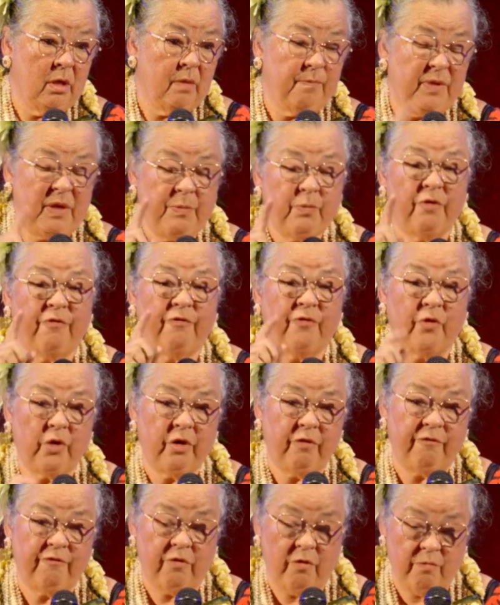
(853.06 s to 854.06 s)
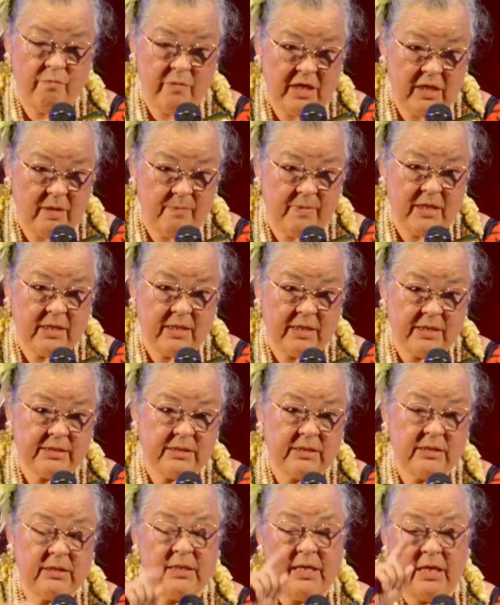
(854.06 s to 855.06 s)
People voted for me
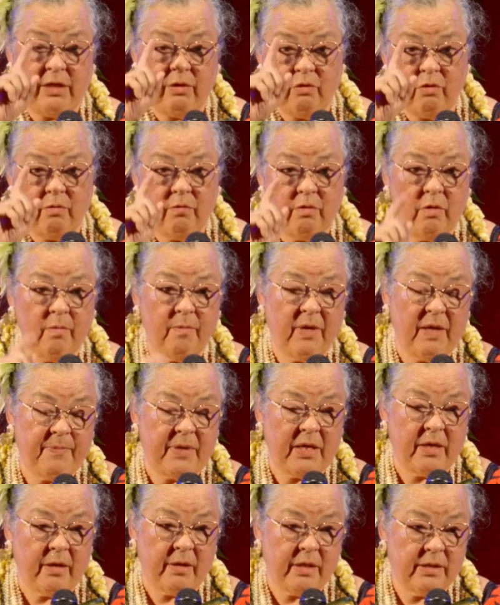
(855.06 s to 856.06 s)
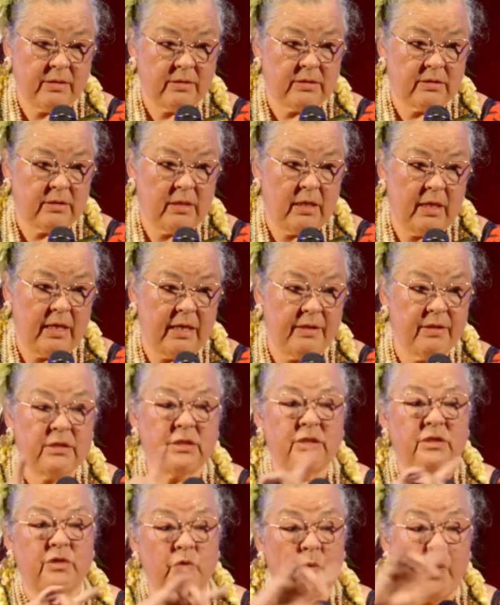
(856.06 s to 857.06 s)
because they knew my parents. And this
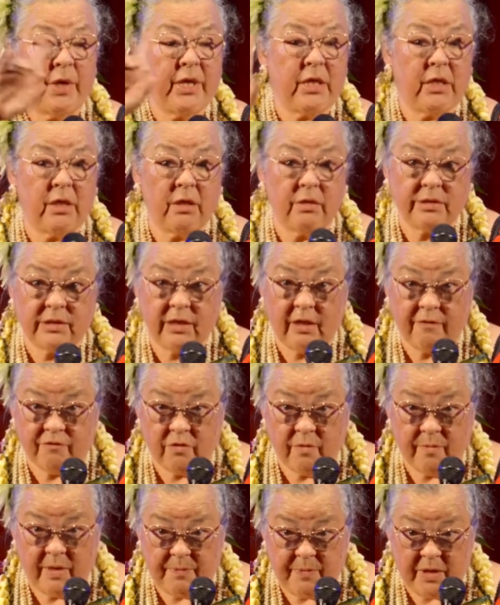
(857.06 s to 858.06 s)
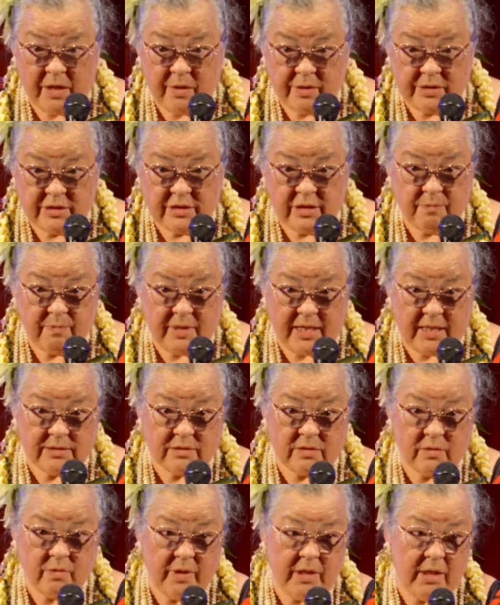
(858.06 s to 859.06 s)
is 20 years after my parents had
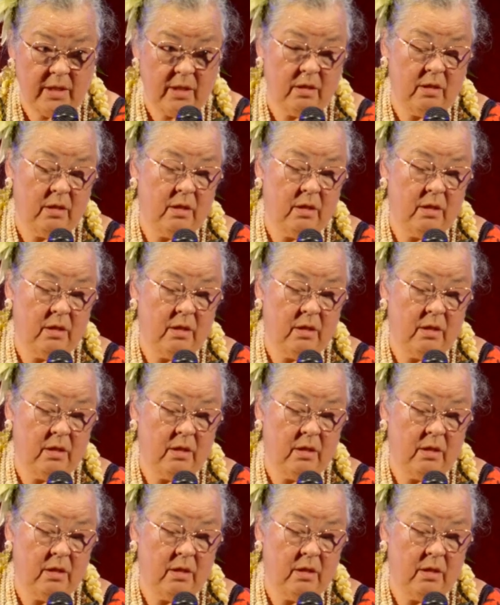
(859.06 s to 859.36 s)
passed away.